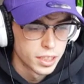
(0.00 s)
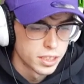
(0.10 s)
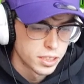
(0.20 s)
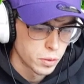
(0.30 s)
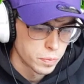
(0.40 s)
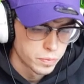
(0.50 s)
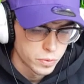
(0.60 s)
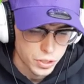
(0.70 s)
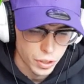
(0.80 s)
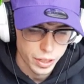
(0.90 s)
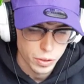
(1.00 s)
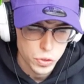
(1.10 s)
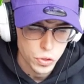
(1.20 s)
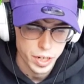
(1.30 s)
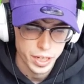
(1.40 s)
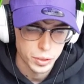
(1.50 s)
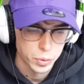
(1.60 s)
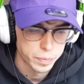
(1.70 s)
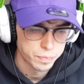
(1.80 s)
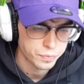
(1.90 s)
So, I'm just going to go straight into
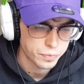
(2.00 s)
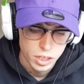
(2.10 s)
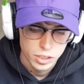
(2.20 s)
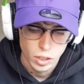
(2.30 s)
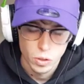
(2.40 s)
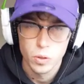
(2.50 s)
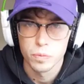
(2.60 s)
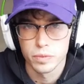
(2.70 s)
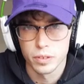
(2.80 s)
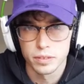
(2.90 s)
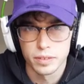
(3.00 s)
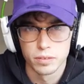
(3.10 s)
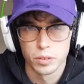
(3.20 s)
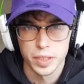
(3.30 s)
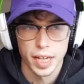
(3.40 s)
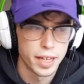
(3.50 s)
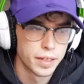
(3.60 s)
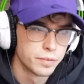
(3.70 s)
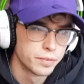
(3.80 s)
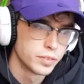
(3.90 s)
it. So, number 10